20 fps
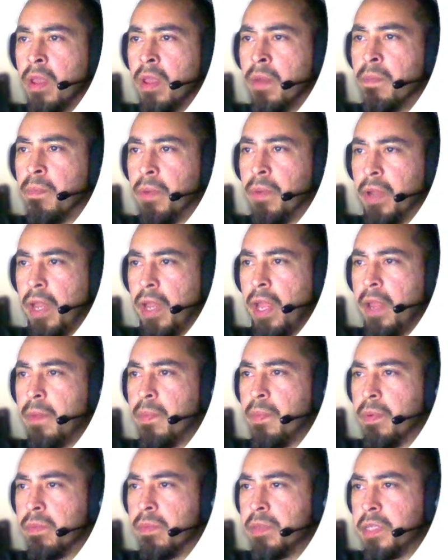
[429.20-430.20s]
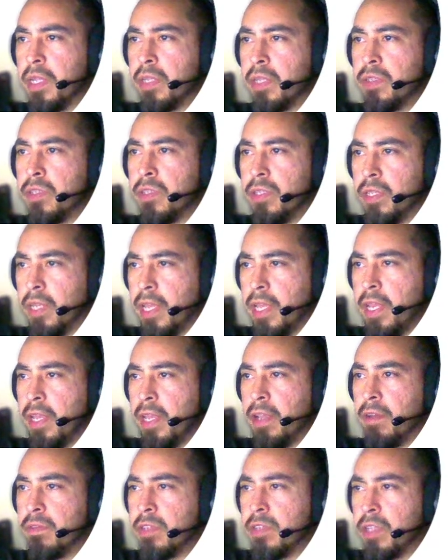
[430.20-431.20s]
But Abram said to the king
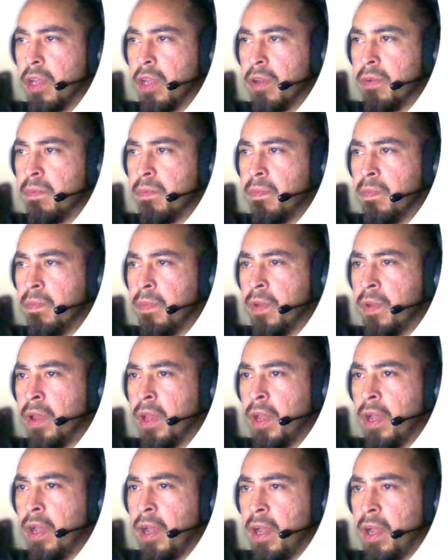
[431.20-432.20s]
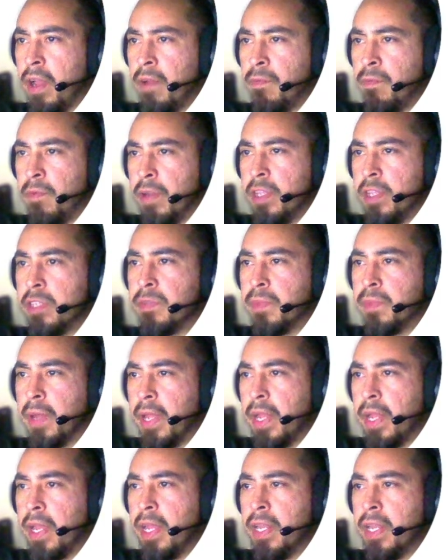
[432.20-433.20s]
of Sodom, I have raised my
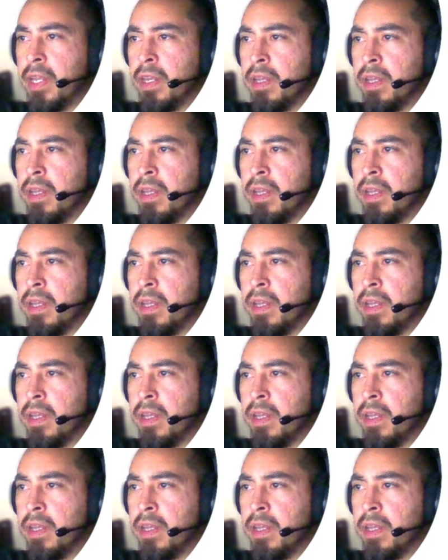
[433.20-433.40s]
hand